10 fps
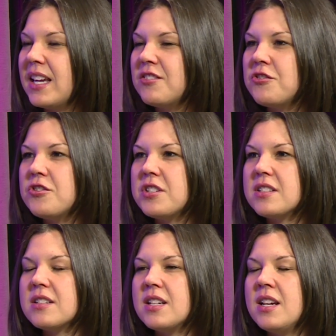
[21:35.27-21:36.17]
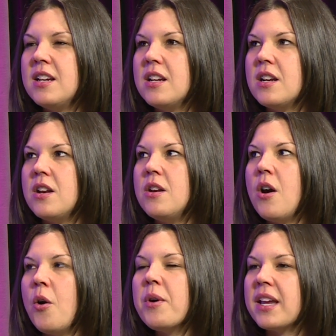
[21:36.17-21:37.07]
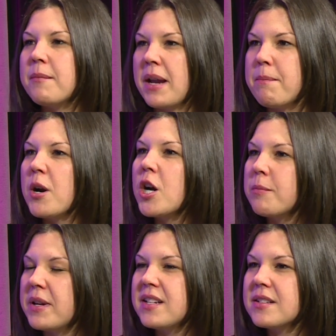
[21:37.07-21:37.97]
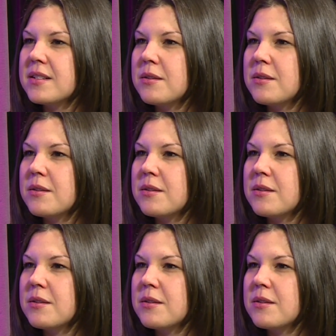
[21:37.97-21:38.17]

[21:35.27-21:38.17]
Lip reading: and just knowing my purpose.